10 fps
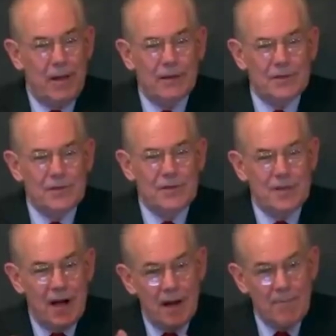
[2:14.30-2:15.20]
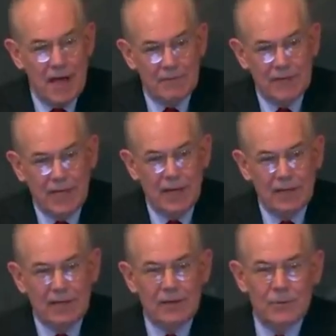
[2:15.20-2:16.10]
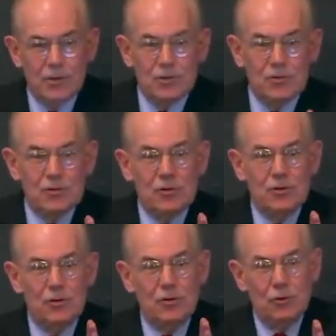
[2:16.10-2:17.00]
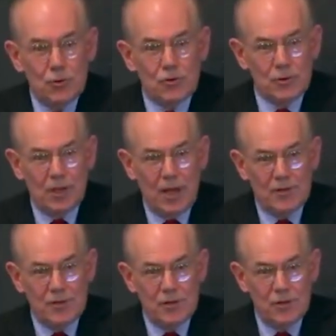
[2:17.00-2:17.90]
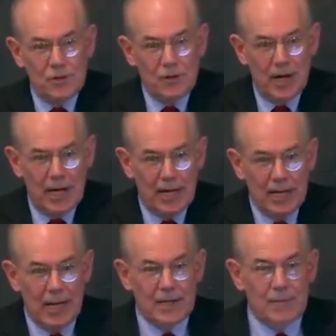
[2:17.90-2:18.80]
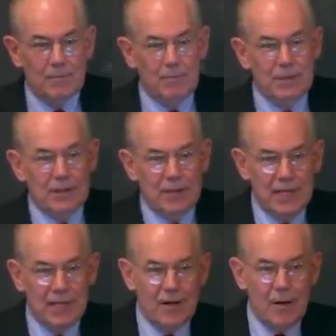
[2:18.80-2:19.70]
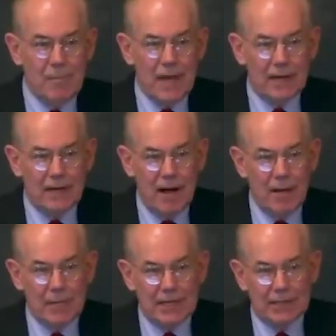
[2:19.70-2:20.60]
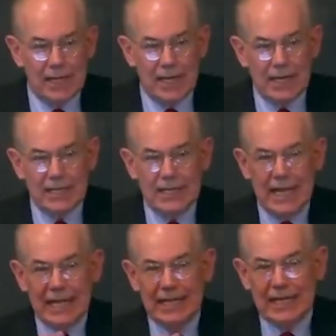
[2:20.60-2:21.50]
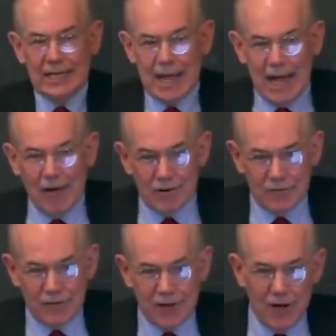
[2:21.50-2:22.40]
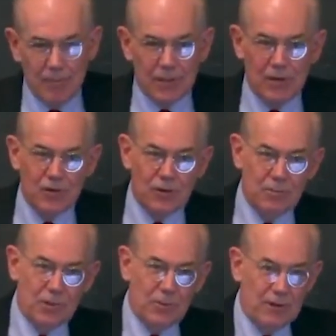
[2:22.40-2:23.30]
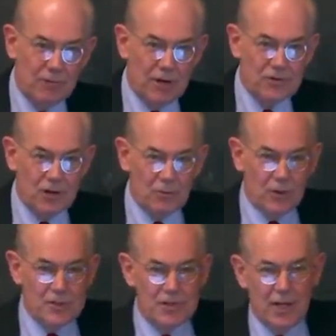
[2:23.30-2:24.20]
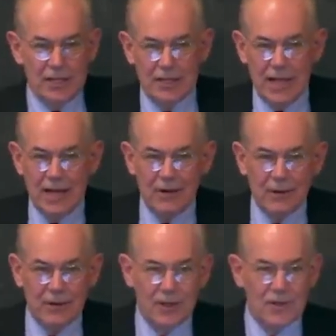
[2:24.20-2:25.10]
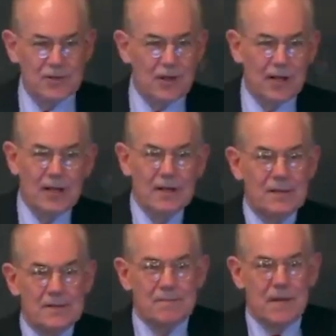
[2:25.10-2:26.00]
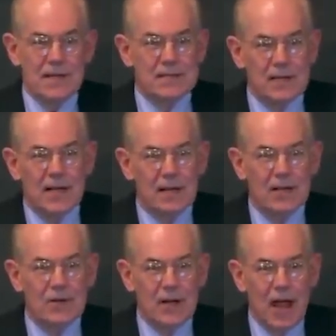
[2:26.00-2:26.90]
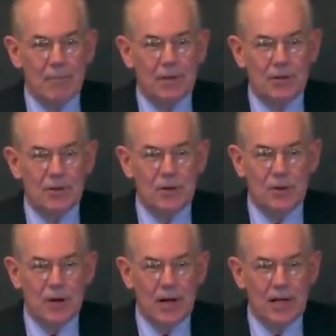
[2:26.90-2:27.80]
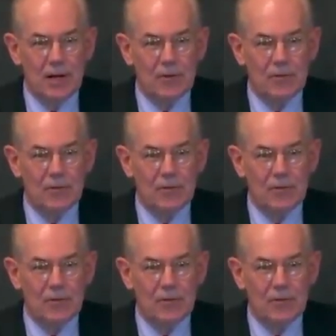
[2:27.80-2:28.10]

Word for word: policy that I'm advocating, which is neutralizing Ukraine and then building it up economically and getting it out of the competition between Russia on one side and NATO on the other side is the best thing that could happen to the Ukrainians.